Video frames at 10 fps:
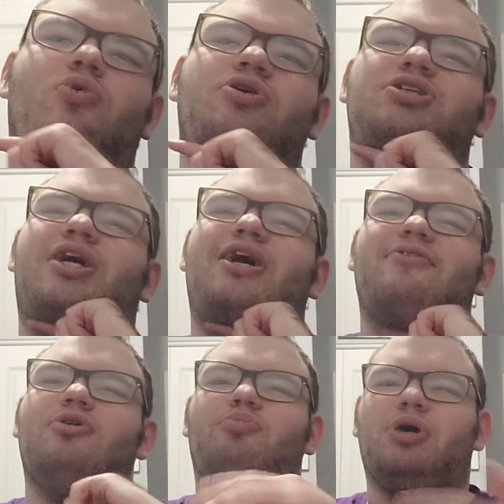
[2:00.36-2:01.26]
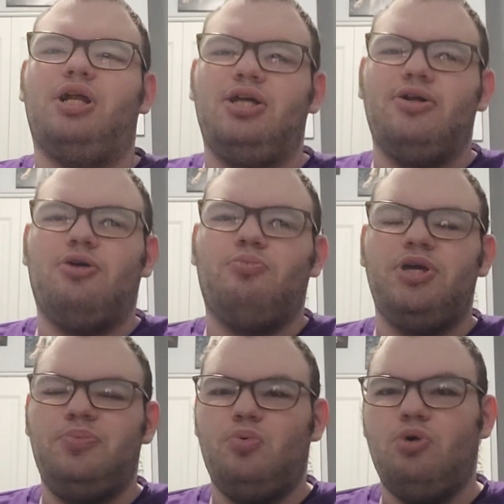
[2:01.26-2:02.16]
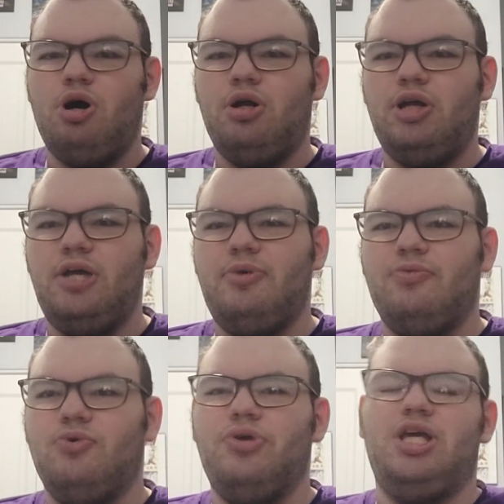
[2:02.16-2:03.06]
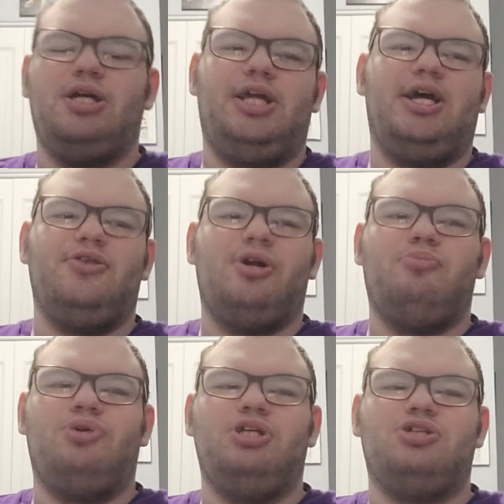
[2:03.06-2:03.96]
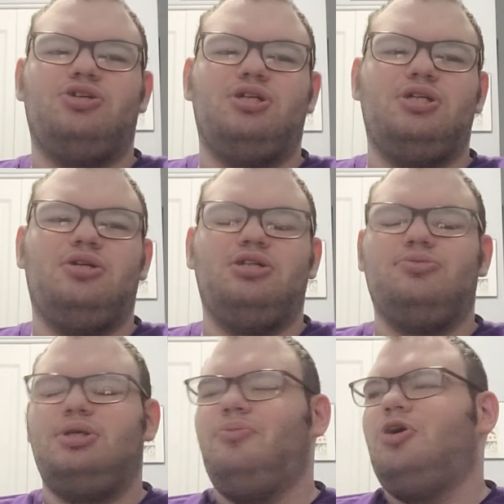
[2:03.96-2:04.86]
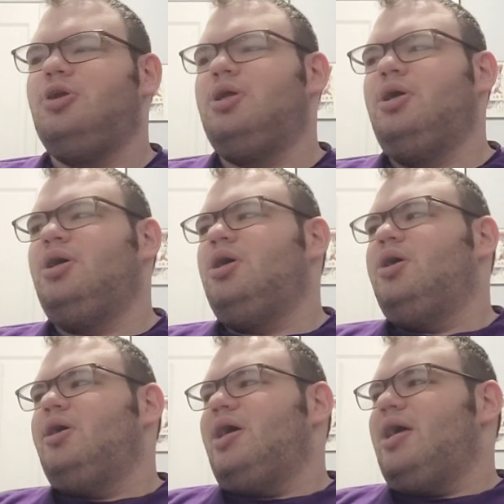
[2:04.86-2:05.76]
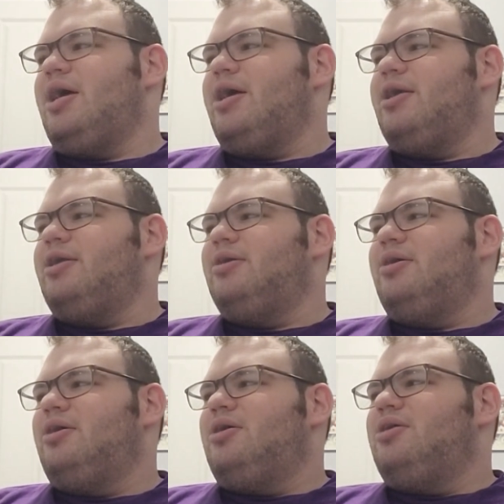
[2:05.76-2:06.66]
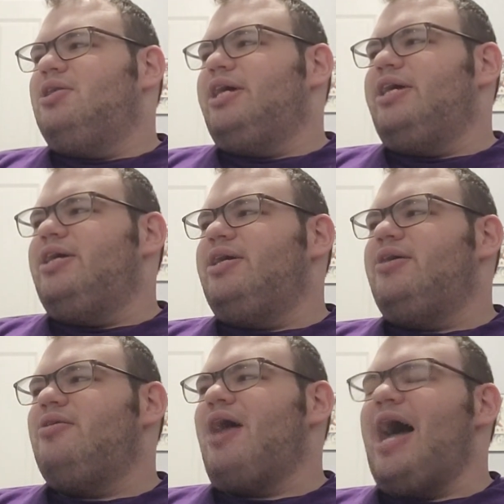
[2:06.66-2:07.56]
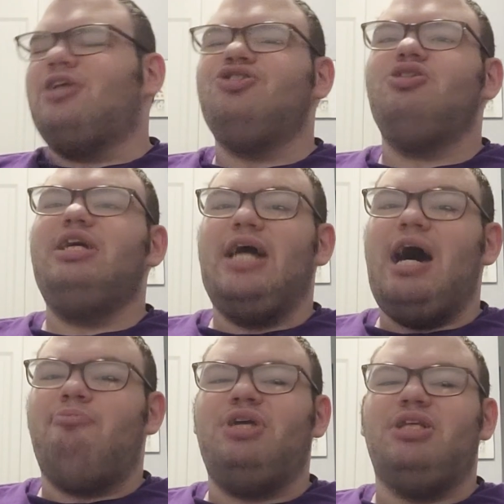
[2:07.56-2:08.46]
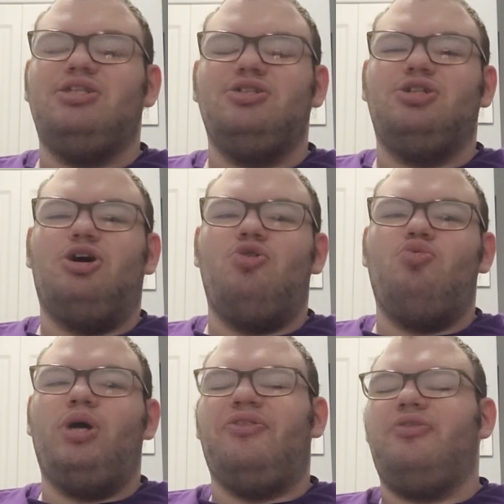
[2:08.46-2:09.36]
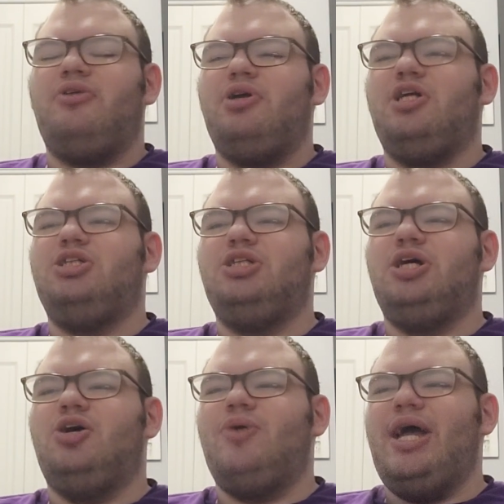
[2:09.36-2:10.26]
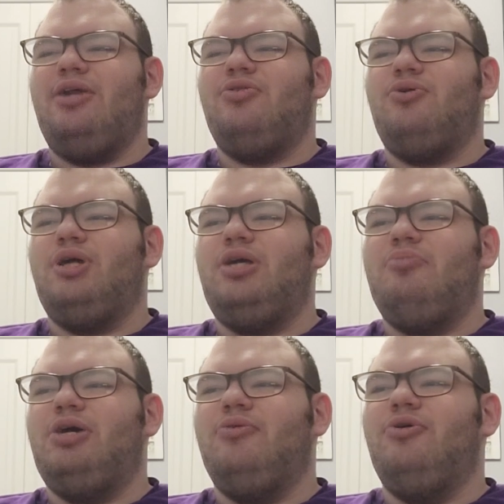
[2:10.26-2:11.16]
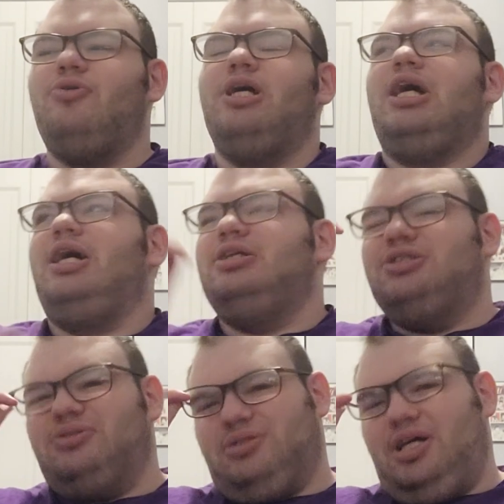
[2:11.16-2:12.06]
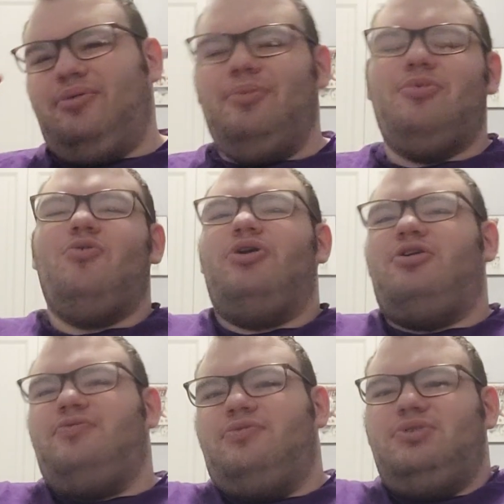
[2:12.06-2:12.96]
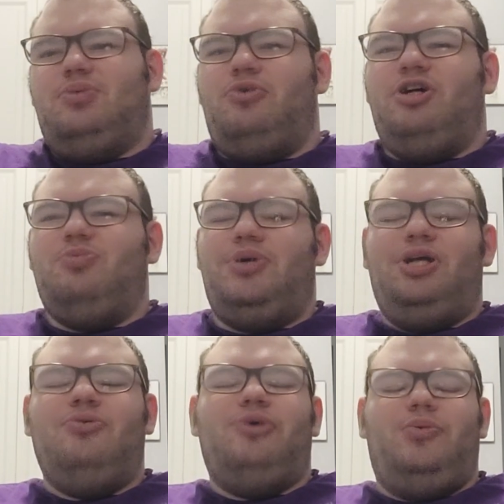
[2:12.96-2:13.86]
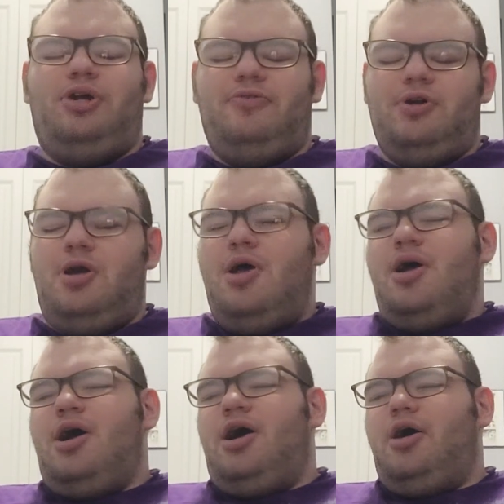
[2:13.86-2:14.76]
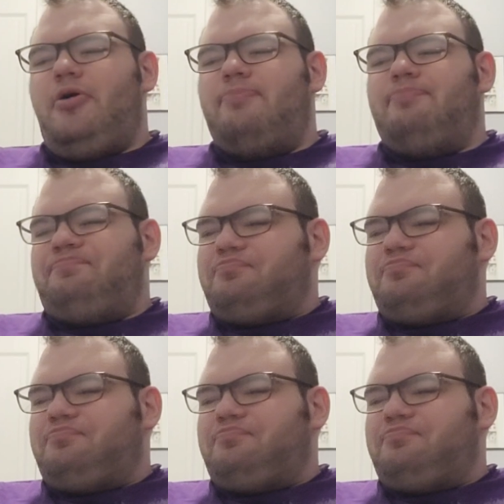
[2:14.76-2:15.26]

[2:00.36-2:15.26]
worst ever, but, people want him and Rukia together. I'm pretty sure that, that's what they want. And they actually got me to go with Ichigo and Orihime real quick. I'm going off somewhere else, but either way, whatever. Um,